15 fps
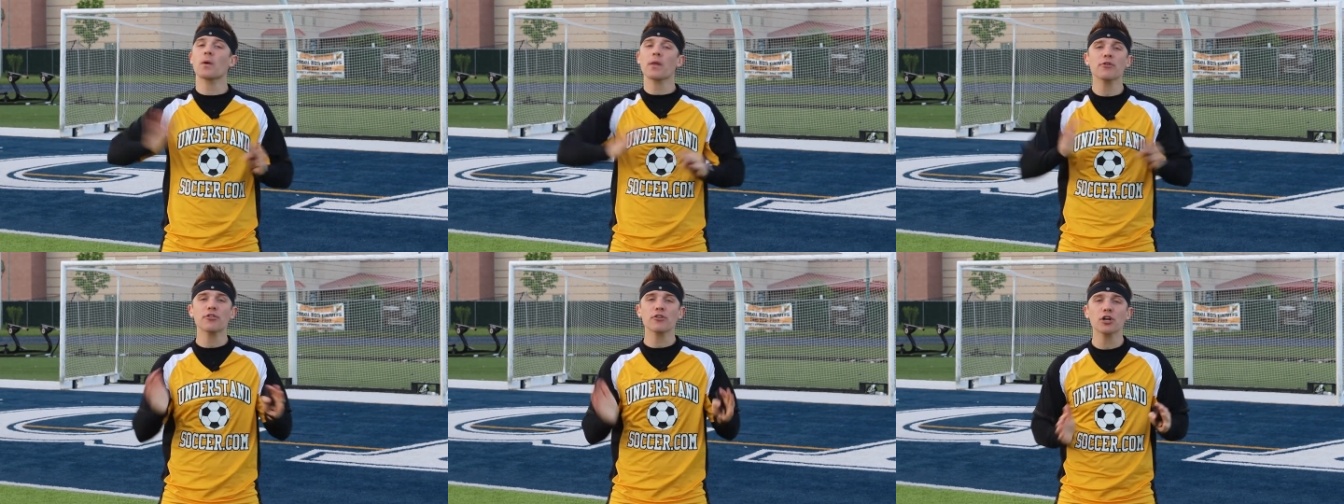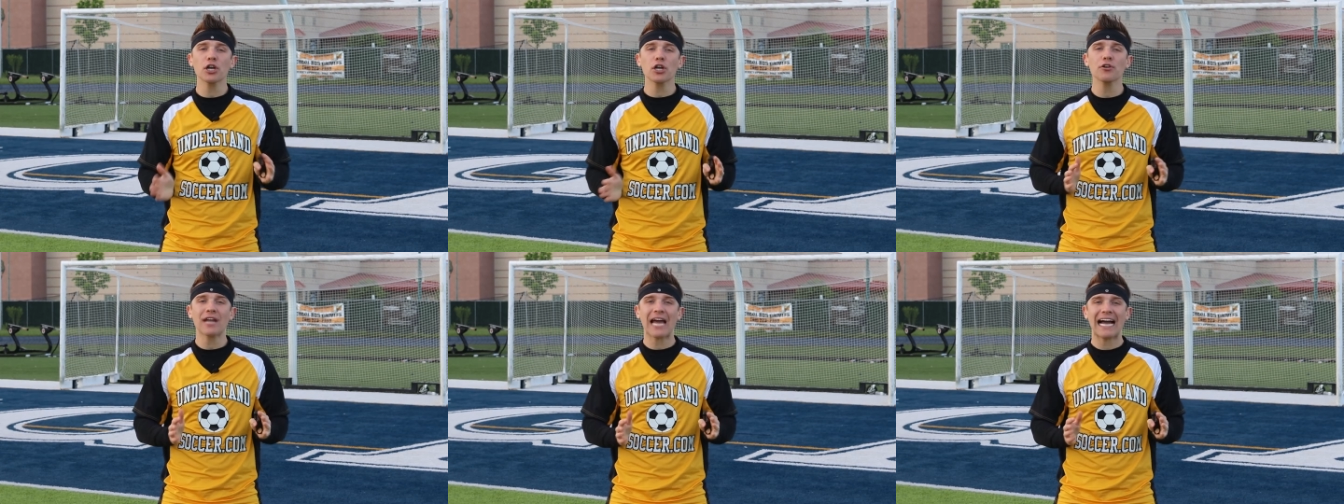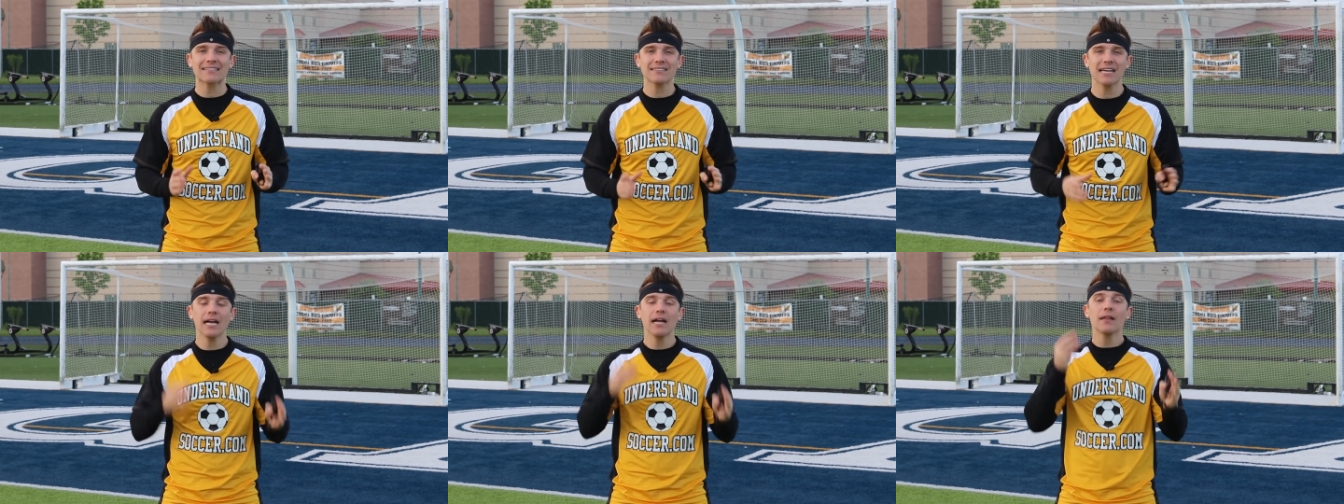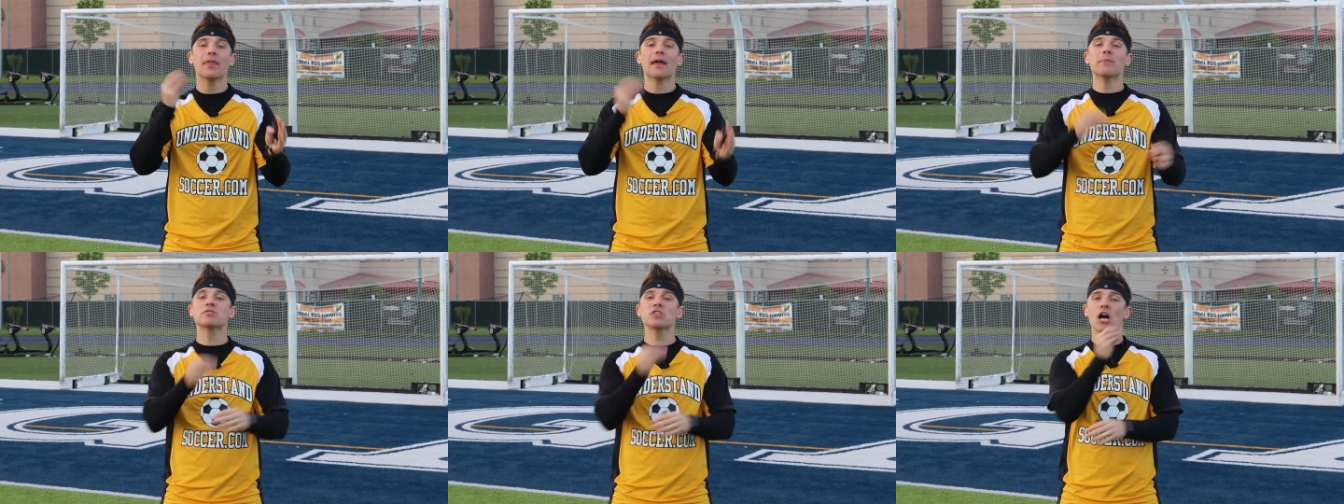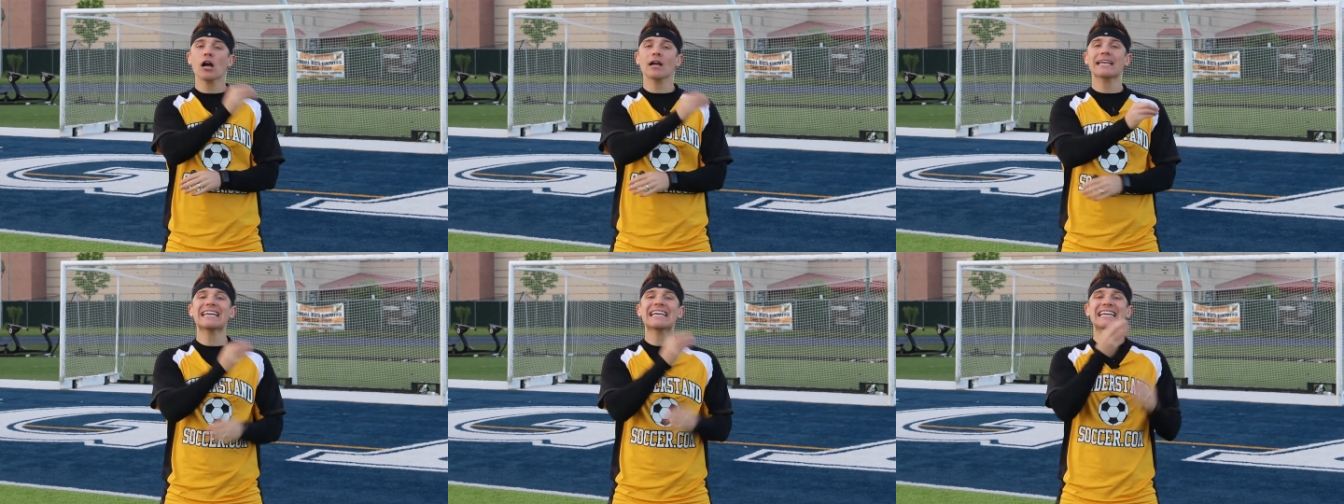Whether they're good or not, them
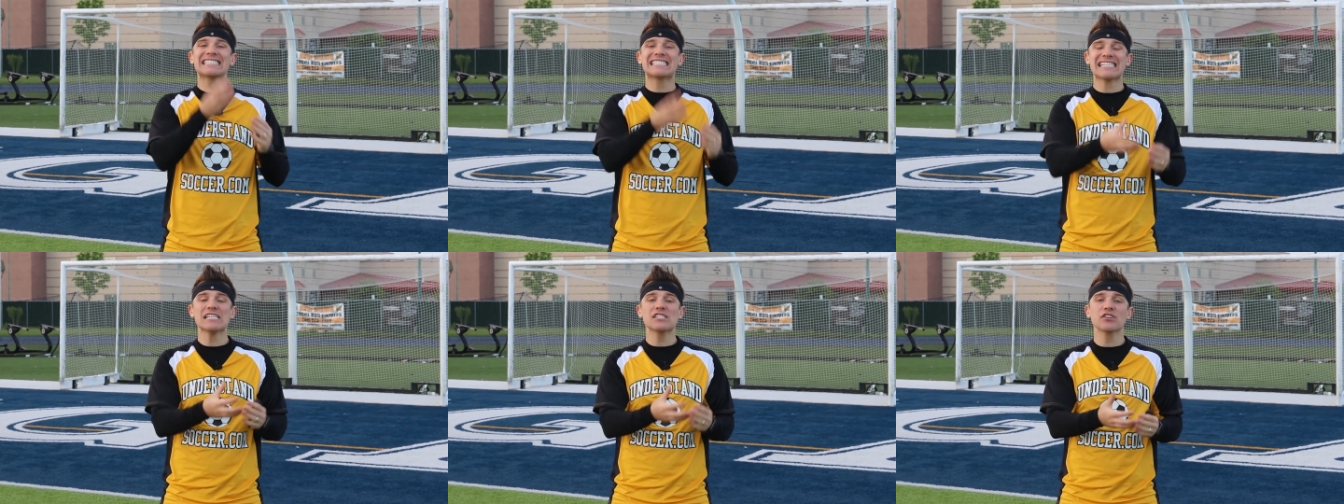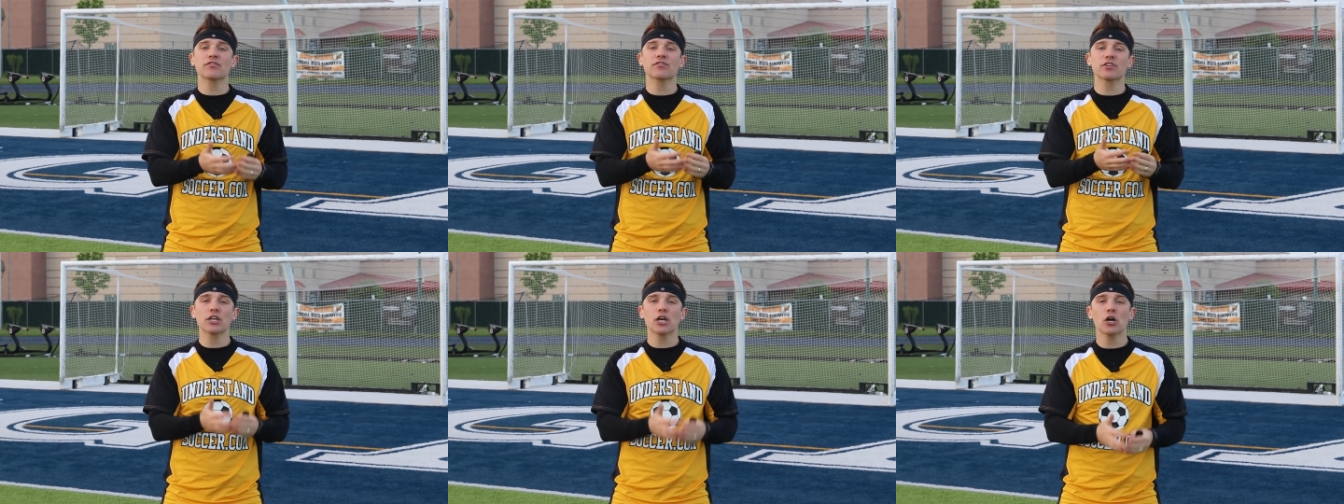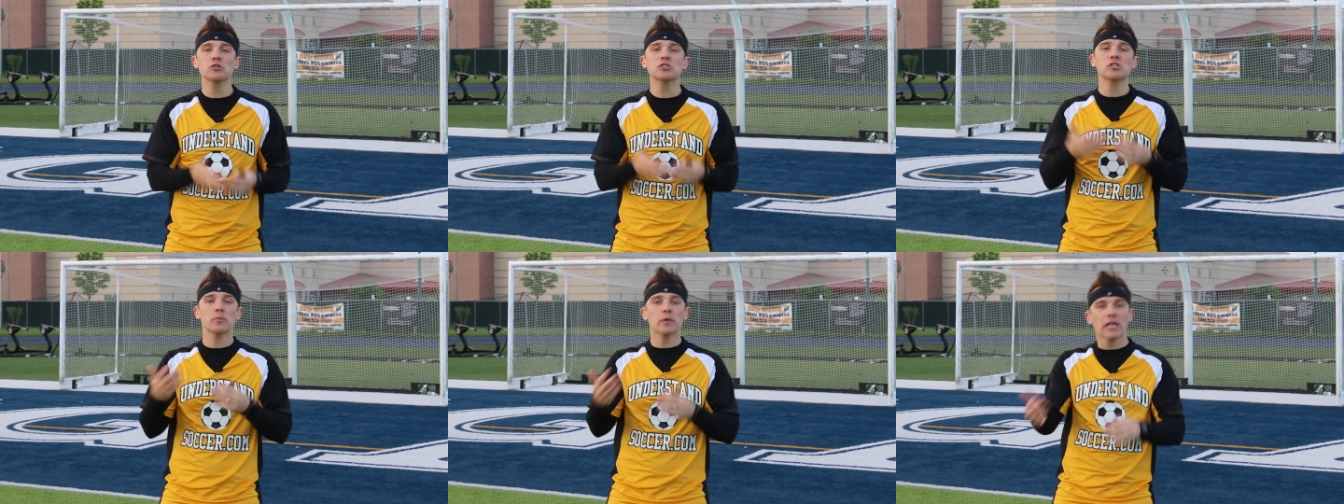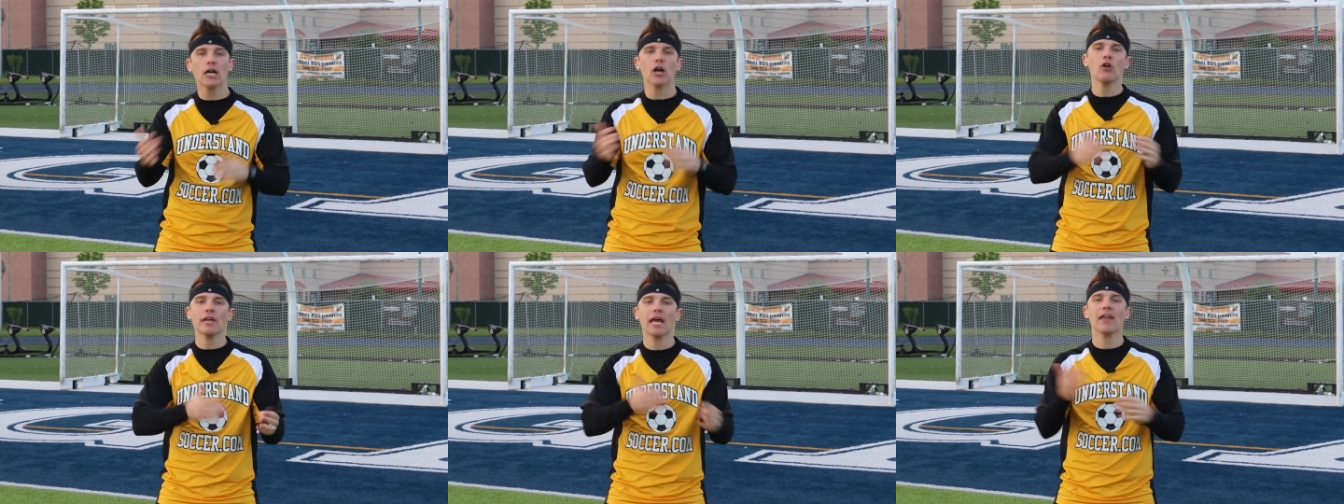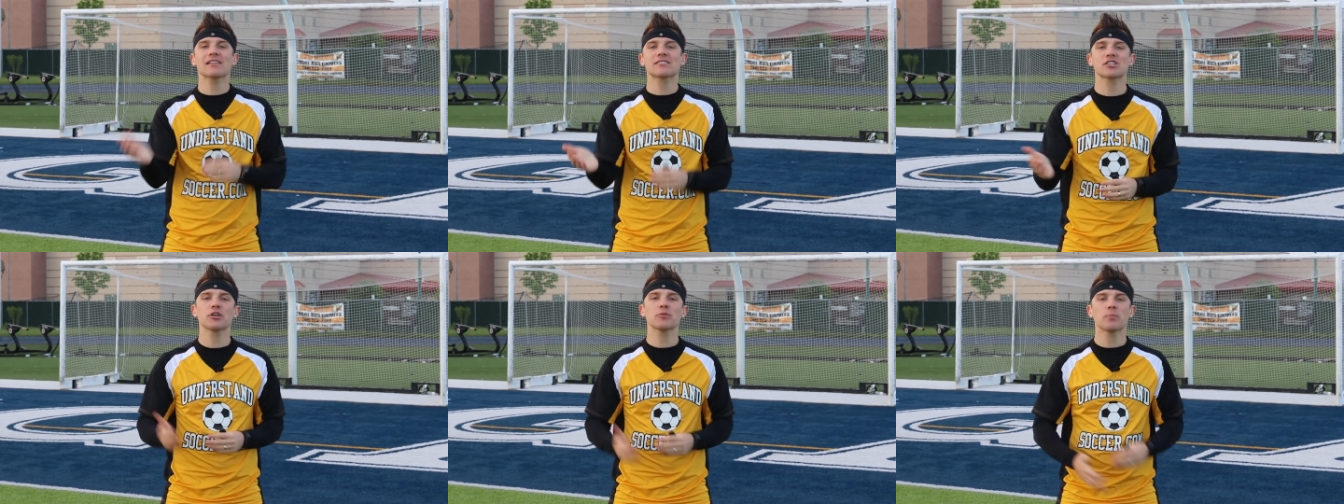talking, it's easier for the coach to be like, oh yeah,
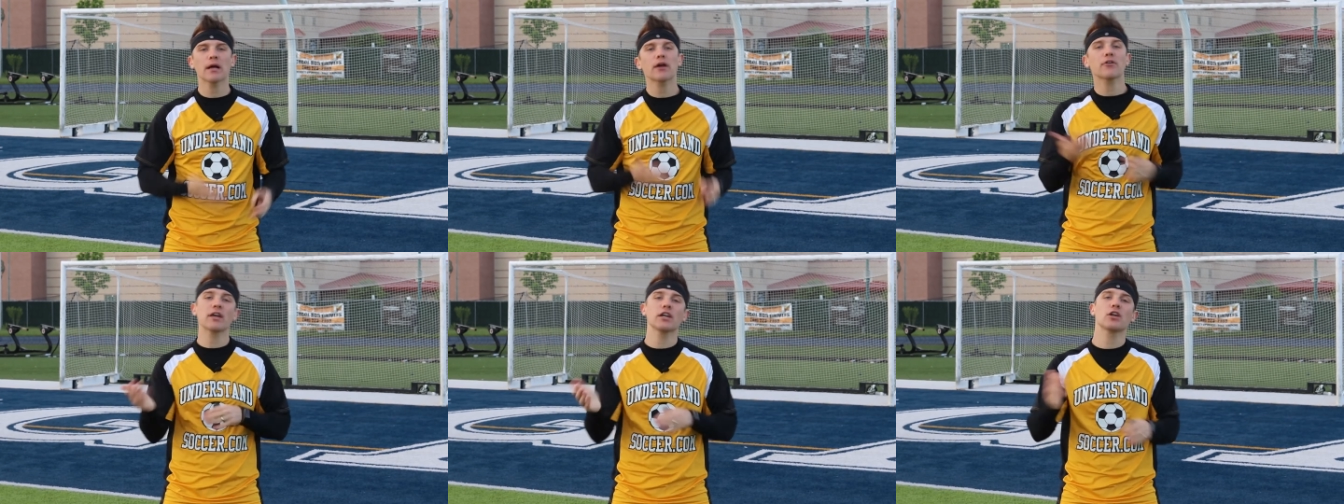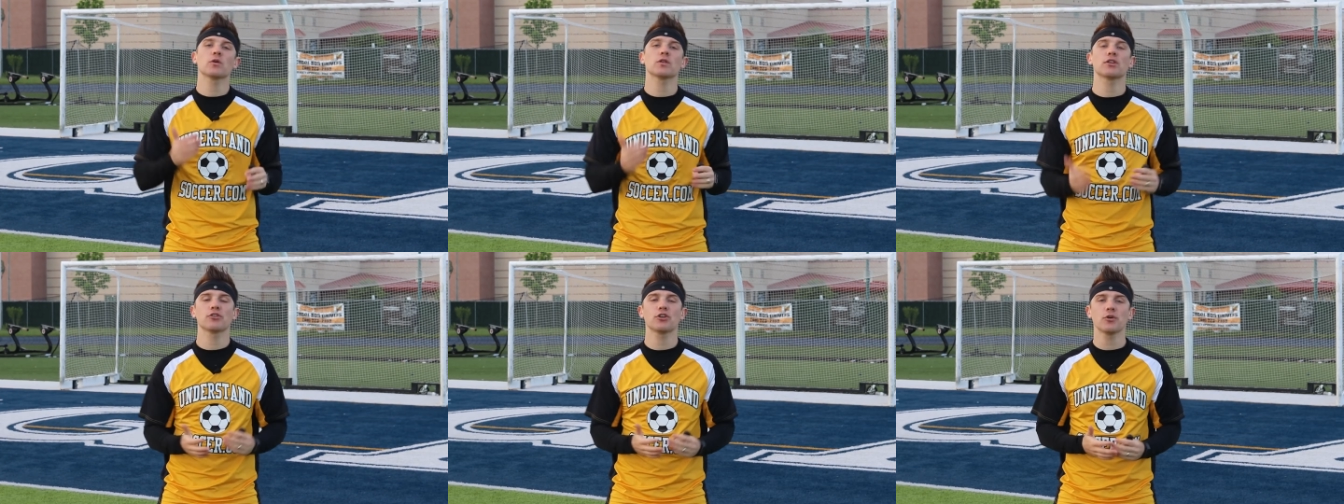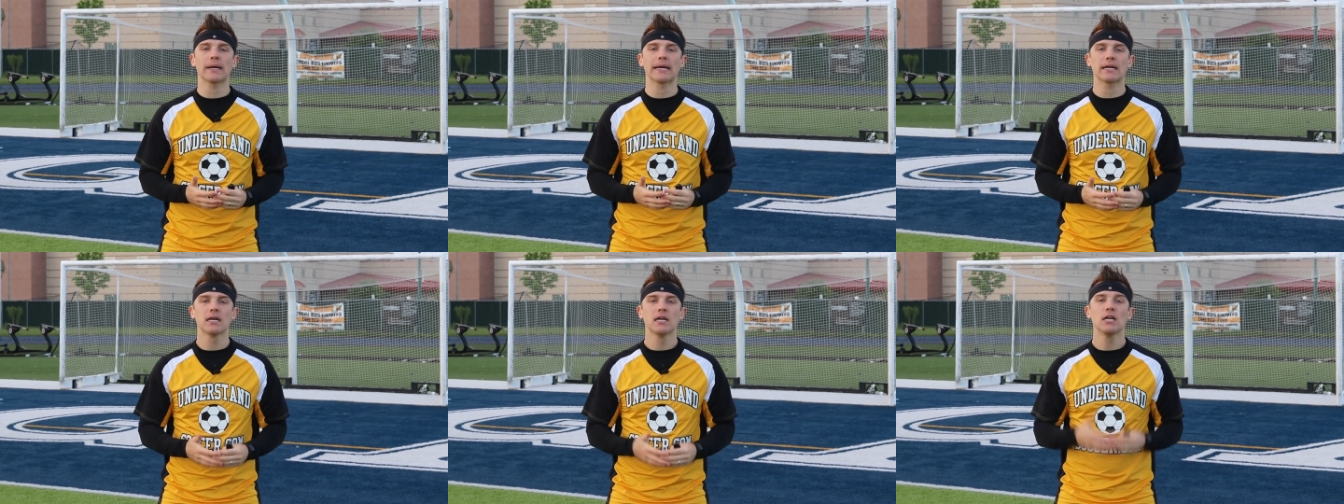that's a good player, they know what they're doing.